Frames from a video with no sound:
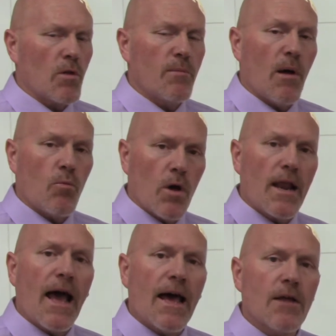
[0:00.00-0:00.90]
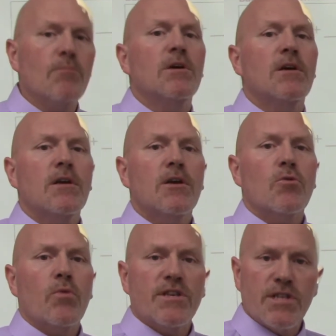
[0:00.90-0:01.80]
by one atom,
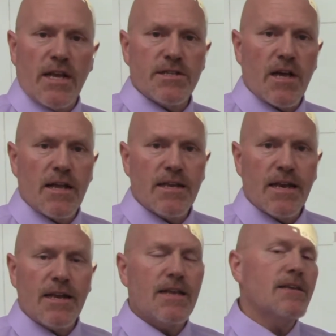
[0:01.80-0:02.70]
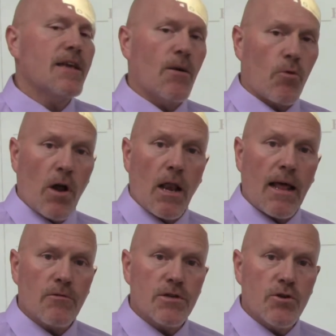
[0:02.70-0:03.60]
we change the identity, and we're not
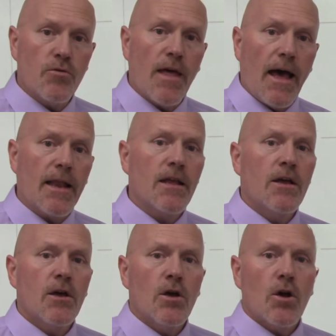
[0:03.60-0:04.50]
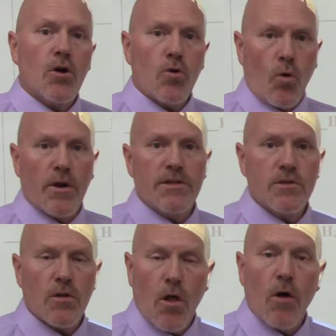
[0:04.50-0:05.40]
allowed to do that according to
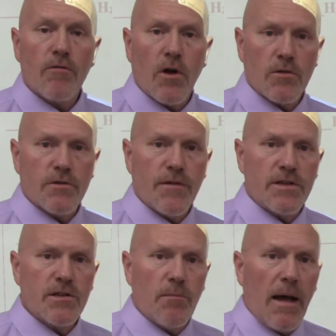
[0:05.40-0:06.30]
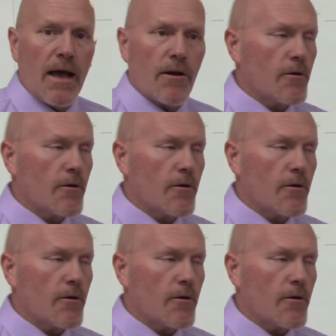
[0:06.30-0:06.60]
the law of conservation of matter.